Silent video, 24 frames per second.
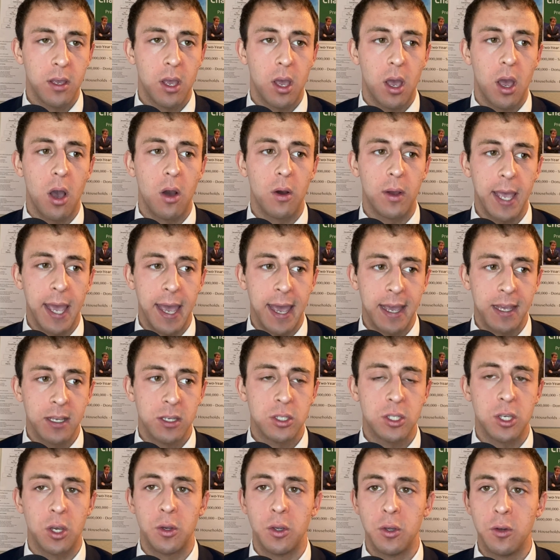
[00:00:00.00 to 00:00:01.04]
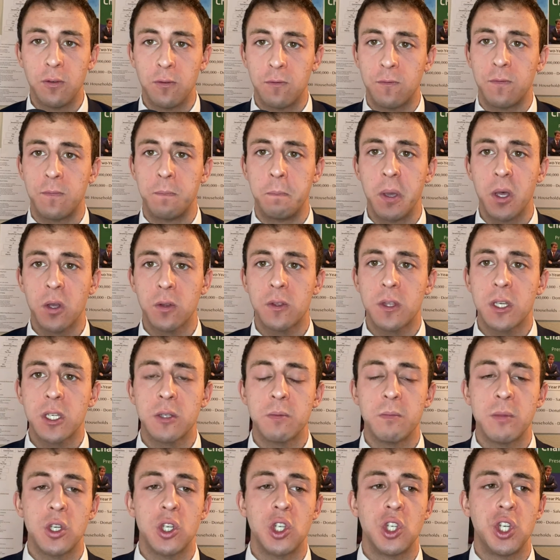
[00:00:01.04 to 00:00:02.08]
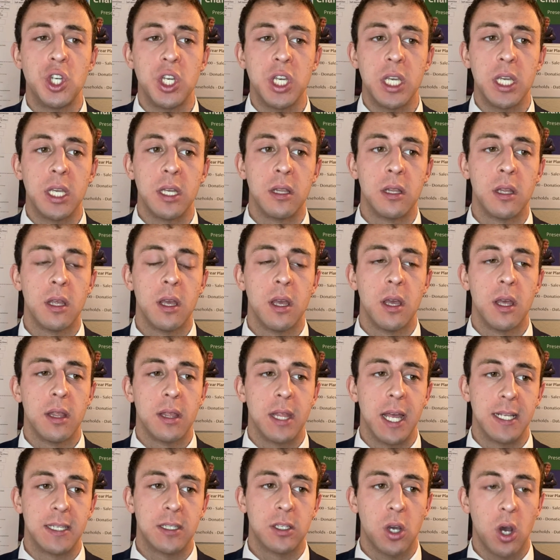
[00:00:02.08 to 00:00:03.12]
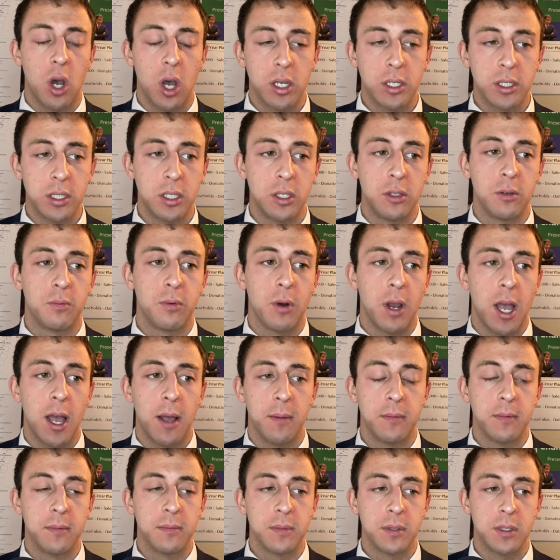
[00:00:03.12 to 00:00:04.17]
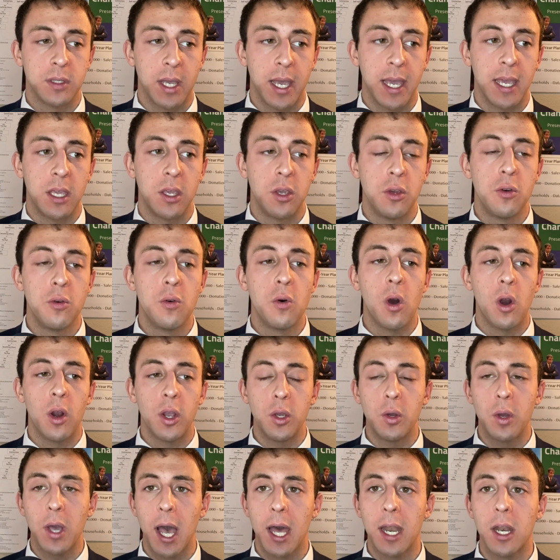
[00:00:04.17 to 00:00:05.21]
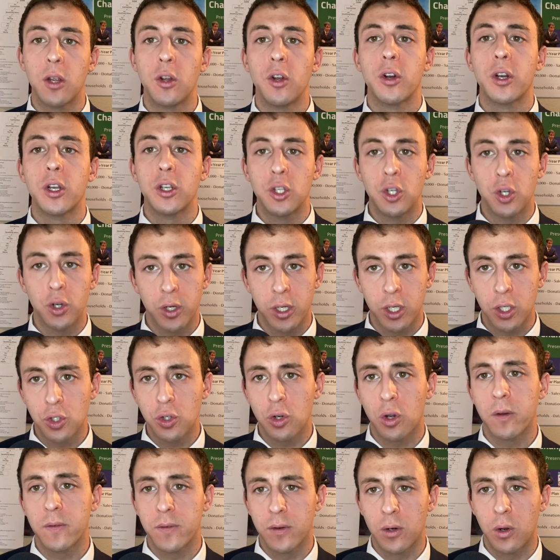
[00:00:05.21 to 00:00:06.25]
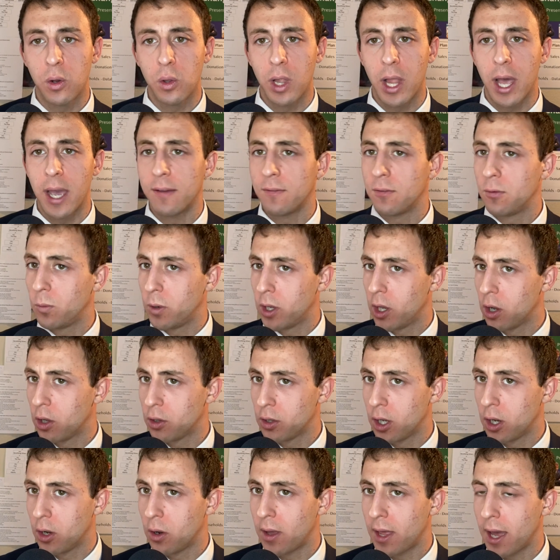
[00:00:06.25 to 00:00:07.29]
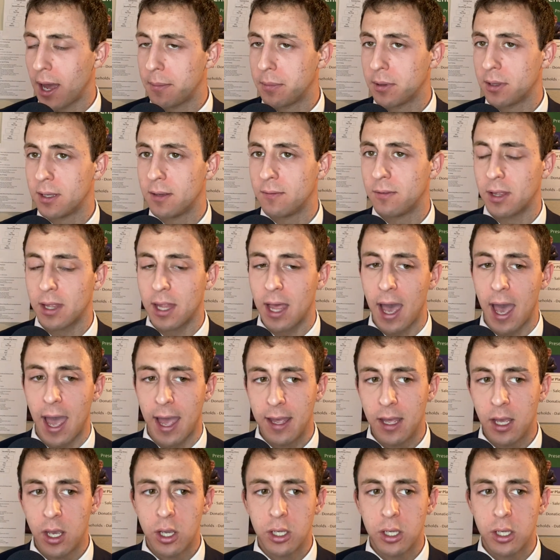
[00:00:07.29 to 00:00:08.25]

Okay, so you've built this machine that's causing you problems. Like you're in control of your own life. We all know I believe in that.